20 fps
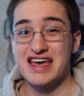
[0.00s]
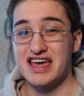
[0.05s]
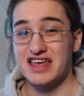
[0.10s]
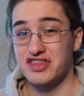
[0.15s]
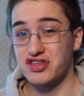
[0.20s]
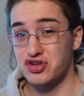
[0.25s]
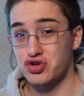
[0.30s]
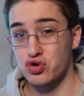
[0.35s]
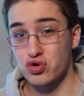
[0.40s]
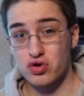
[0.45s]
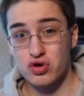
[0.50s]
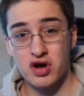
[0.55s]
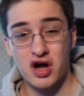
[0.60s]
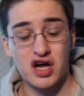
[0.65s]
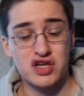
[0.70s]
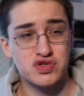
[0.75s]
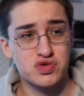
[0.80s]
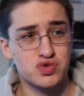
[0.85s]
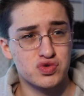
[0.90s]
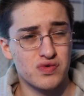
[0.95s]
And the total
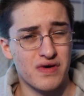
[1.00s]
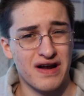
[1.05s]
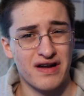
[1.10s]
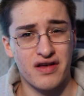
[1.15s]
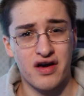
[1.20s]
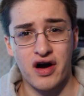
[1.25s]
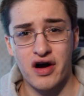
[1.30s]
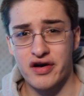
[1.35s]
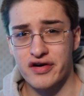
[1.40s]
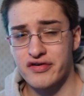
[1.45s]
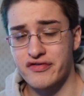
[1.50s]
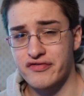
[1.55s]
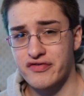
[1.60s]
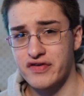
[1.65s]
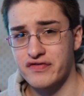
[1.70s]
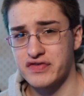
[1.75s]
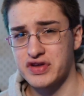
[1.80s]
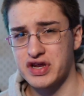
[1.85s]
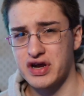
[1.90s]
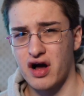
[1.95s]
cost was around one hundred
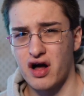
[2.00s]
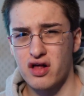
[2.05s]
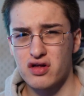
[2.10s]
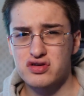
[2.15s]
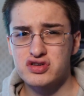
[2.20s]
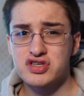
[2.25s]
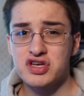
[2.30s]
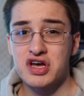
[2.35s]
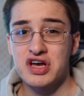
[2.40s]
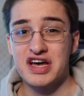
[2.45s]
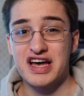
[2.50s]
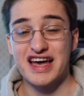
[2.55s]
fifty dollars,